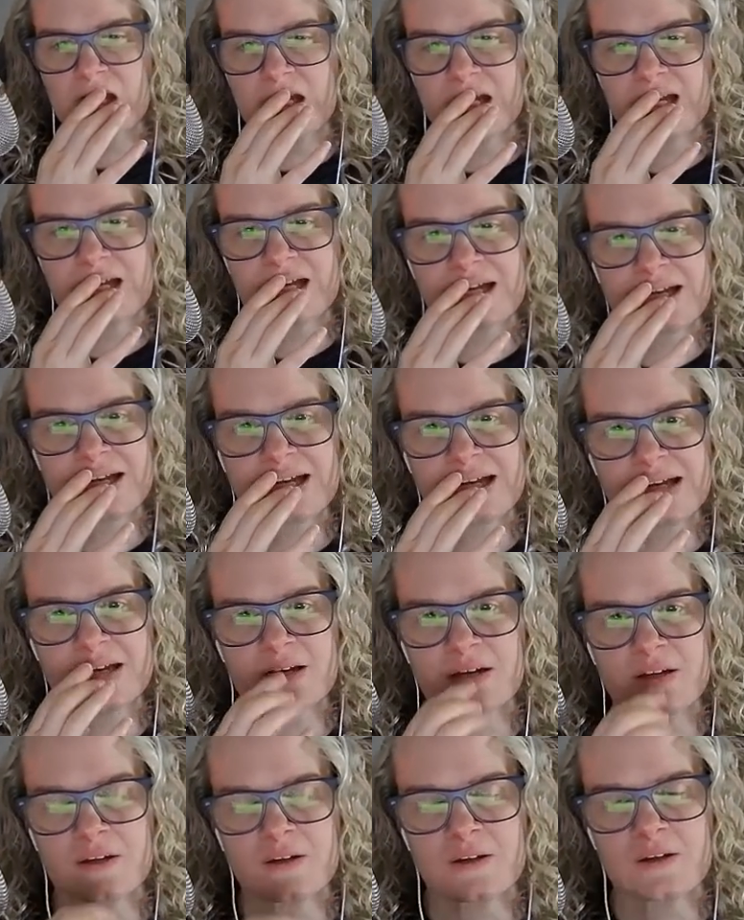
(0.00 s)

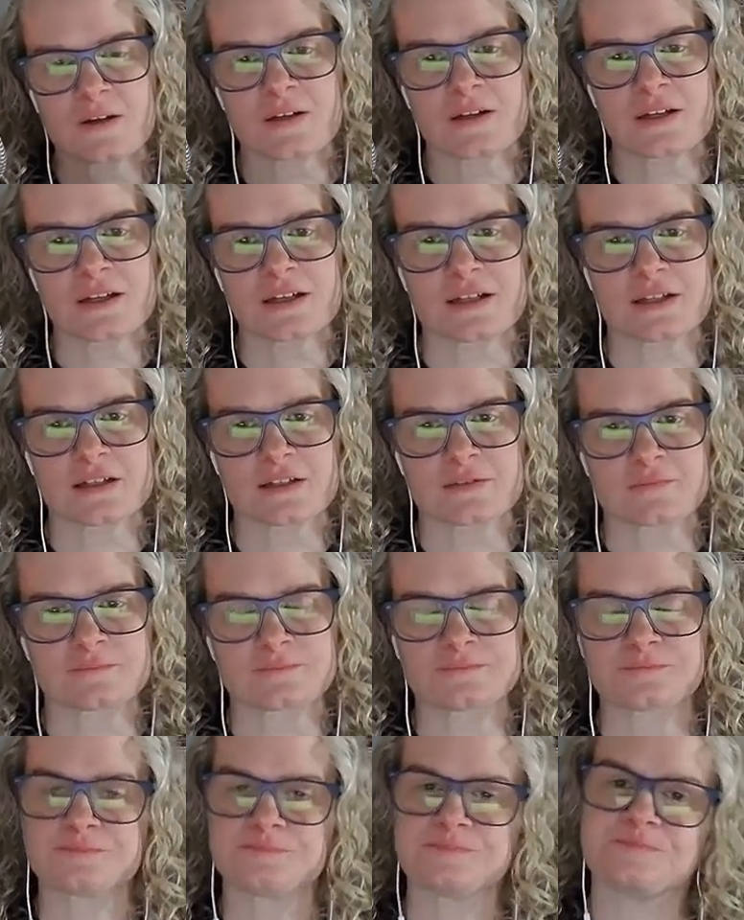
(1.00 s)

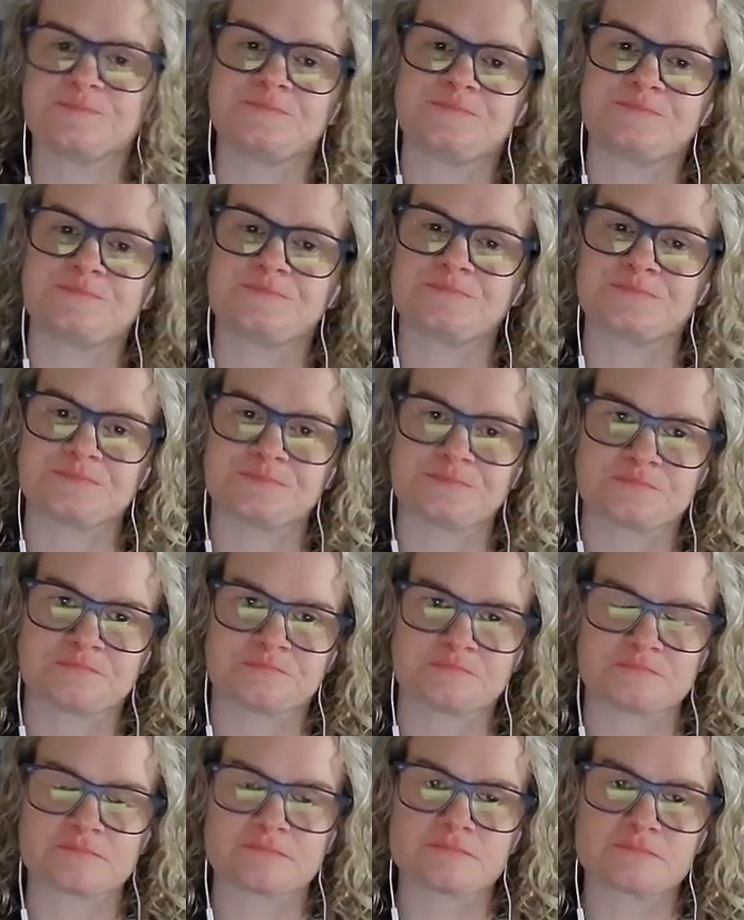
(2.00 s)

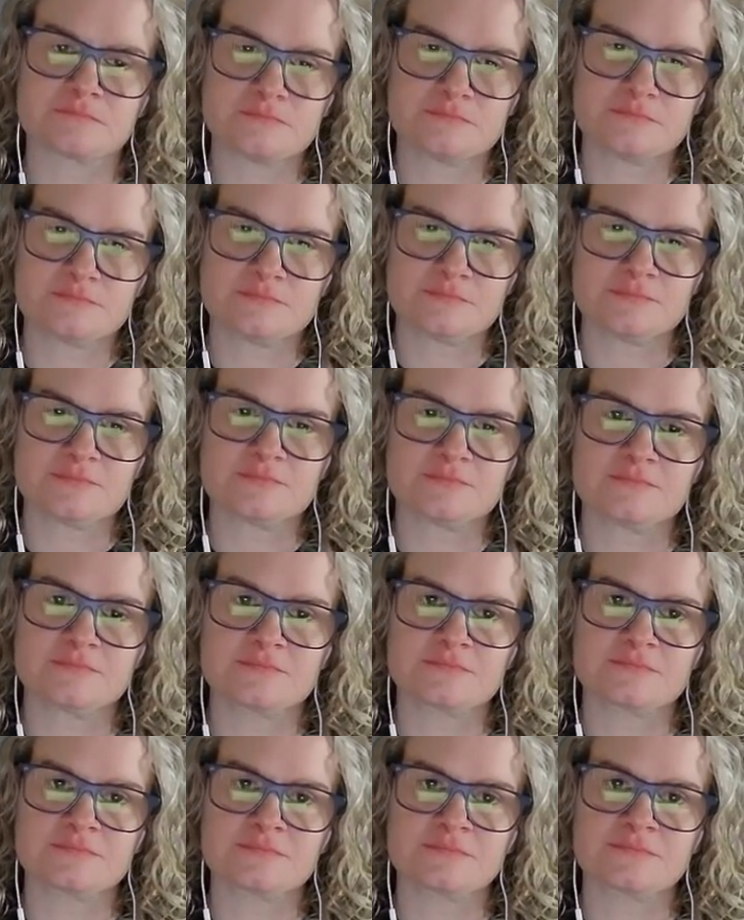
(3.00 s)

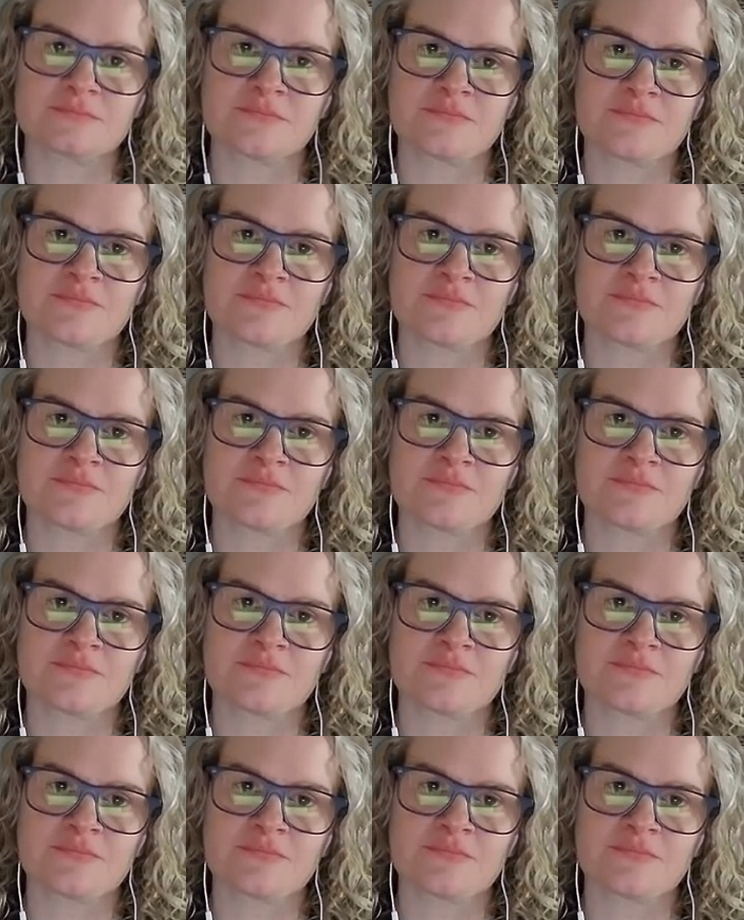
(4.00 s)
No words are spoken by the person on screen.